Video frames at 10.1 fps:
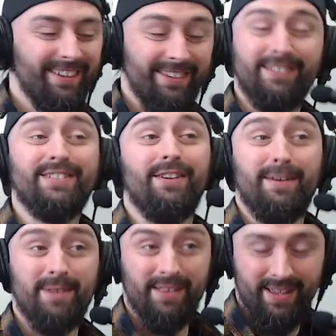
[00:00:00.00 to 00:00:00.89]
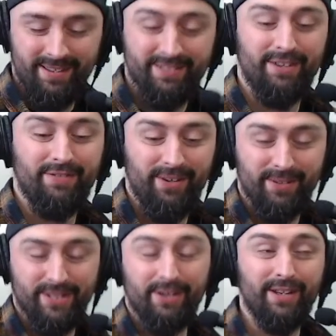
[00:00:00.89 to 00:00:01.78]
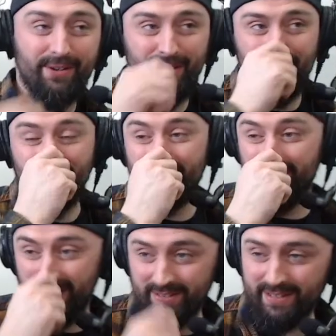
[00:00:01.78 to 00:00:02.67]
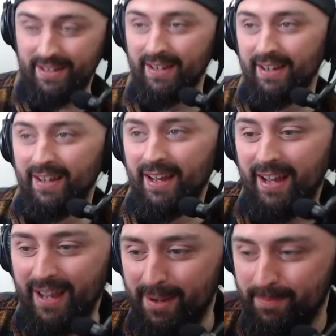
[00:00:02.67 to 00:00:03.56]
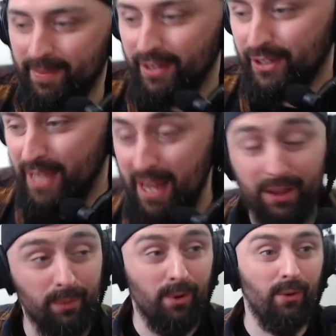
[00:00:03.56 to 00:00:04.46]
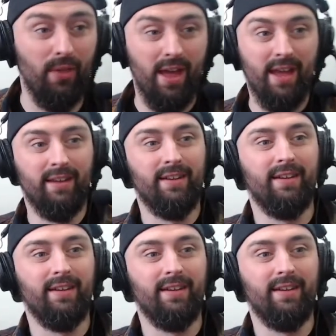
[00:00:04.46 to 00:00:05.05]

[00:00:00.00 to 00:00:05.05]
Sorry about that. So if anyone's got any questions, but that was I just hit the wall there.